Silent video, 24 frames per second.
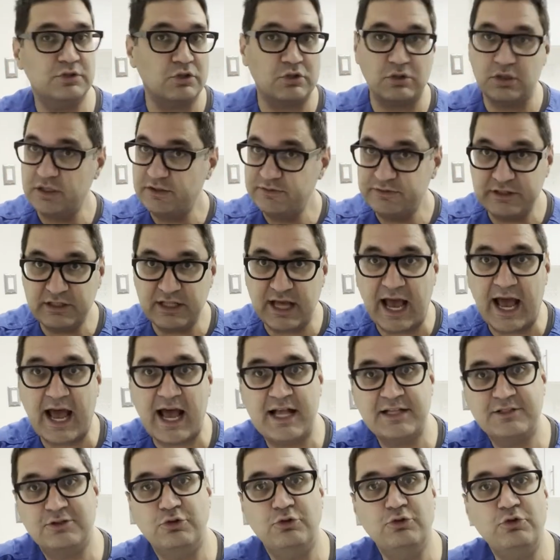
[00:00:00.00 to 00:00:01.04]
or even
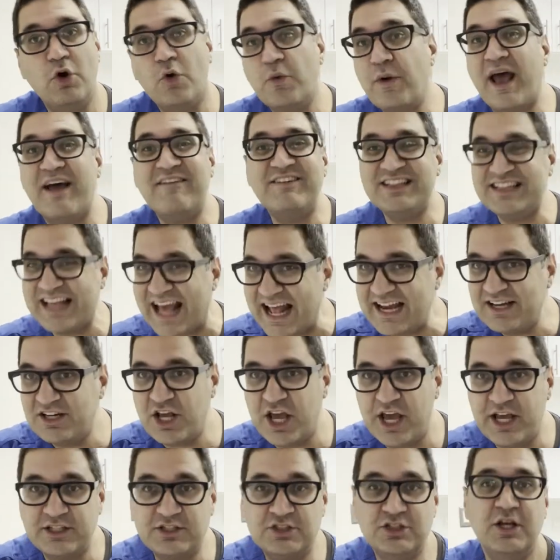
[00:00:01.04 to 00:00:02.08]
dads who don't have a
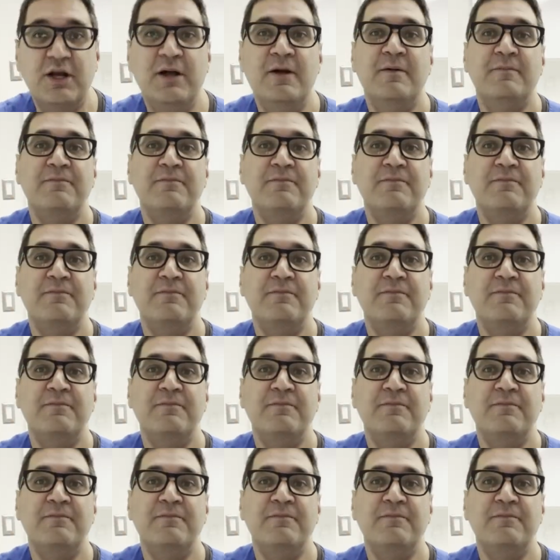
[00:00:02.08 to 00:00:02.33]
dentist,